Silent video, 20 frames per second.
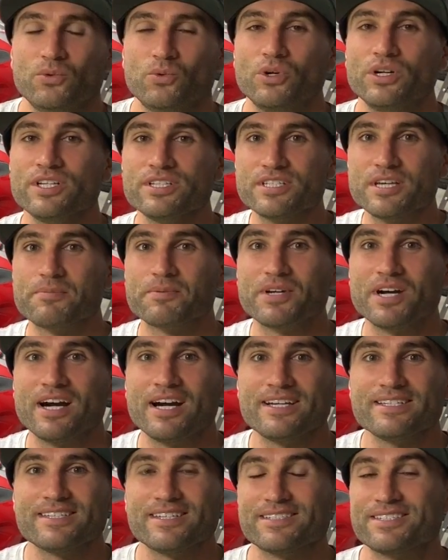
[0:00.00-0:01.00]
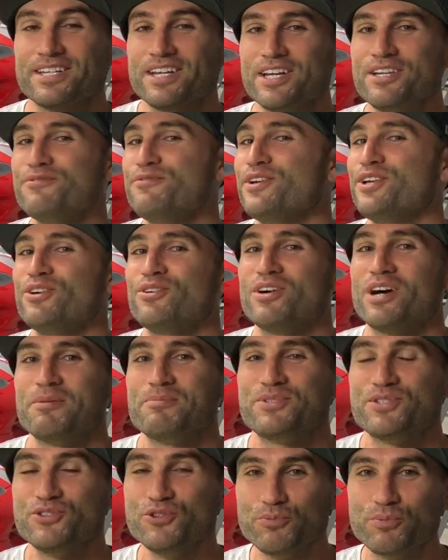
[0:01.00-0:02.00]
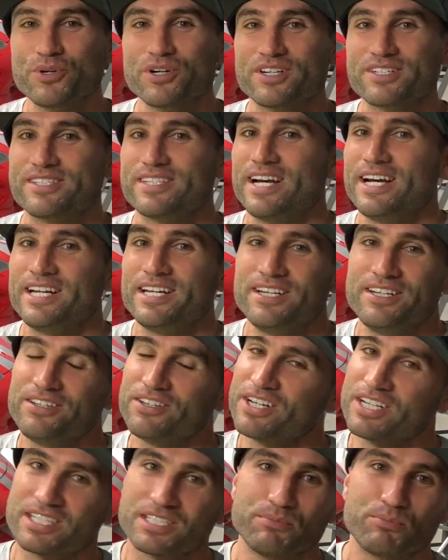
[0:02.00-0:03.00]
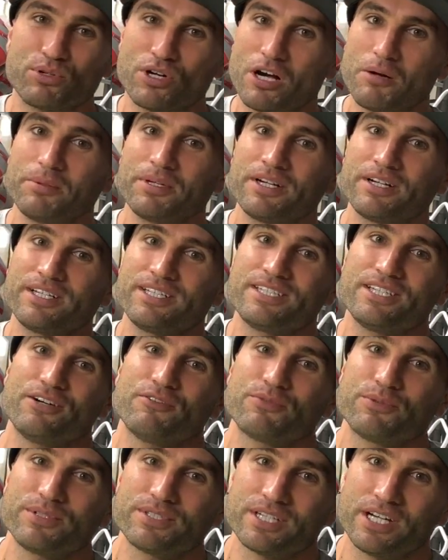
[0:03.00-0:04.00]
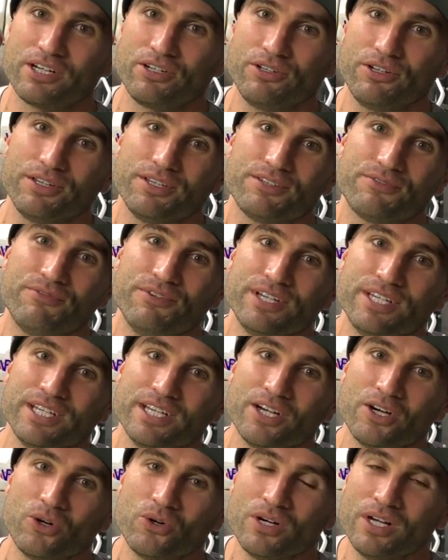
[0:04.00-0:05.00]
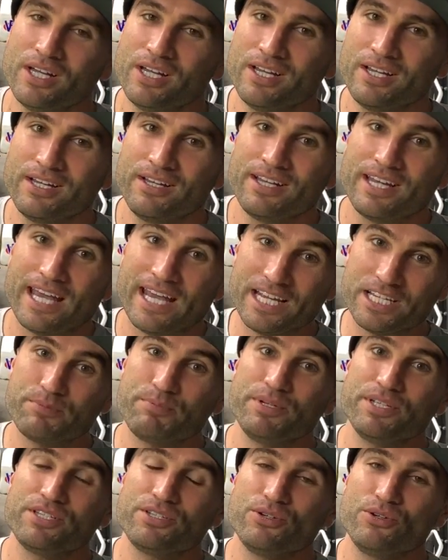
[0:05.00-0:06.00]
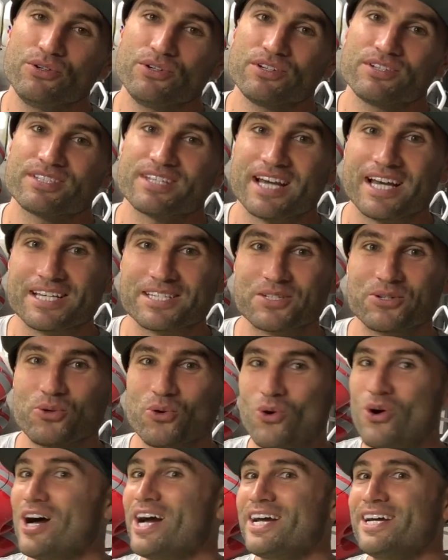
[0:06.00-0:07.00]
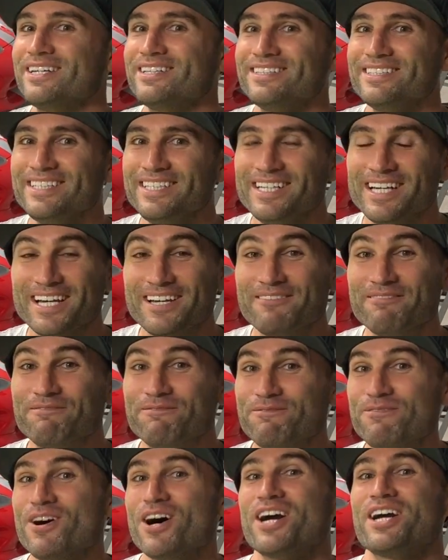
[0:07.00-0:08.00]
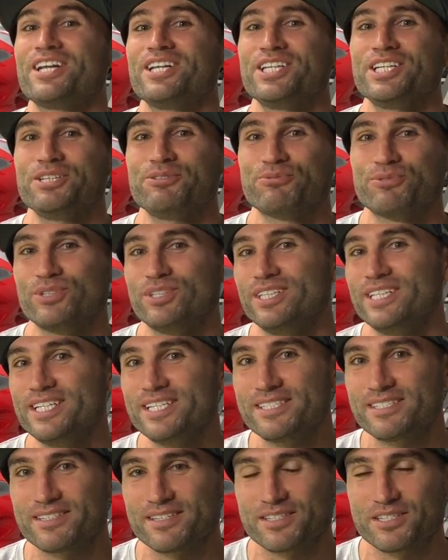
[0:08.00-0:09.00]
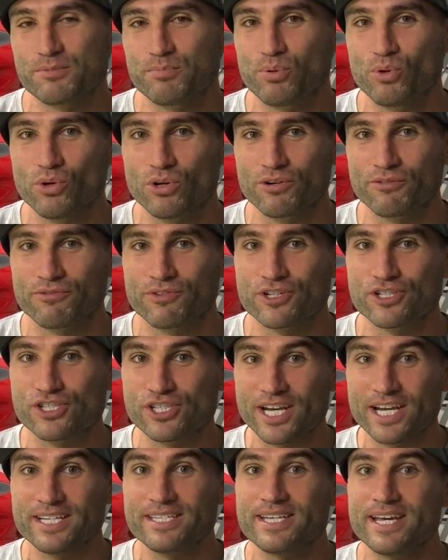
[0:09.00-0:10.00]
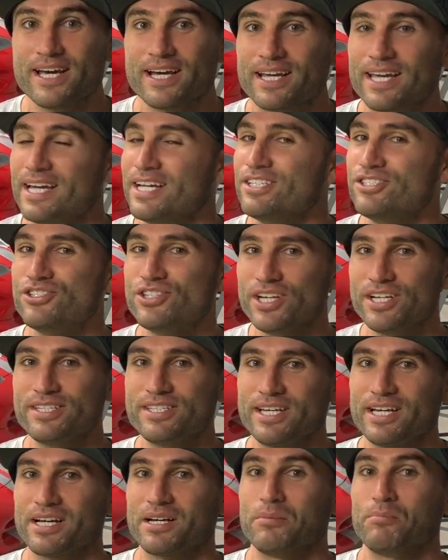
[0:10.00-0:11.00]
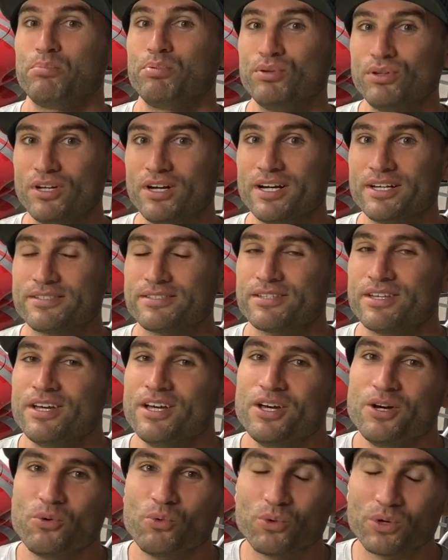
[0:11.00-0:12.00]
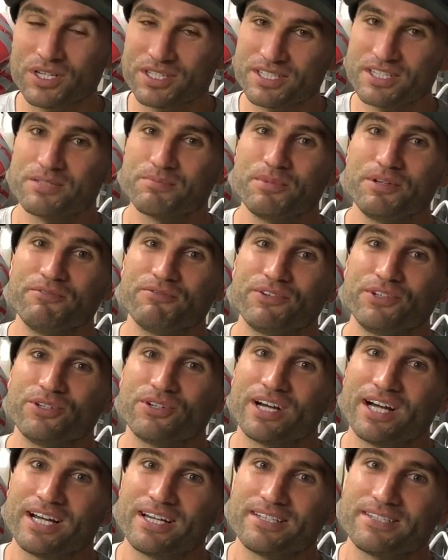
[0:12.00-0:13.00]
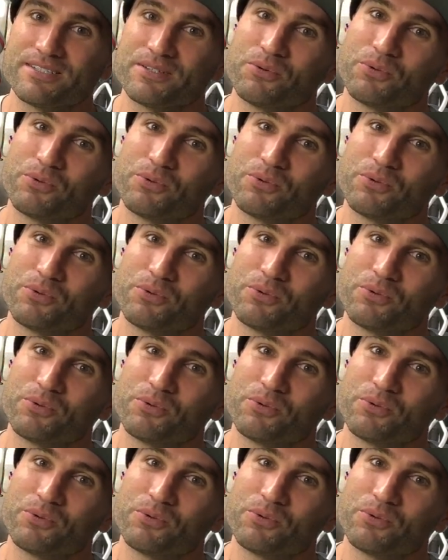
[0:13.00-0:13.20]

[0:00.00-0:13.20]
What is up, guys? Today's video, I'm super excited. You guys can probably already tell from the title of this video, HP Tuners has quietly and finally released support for JTEC and JTEC Plus. What does this mean for you guys?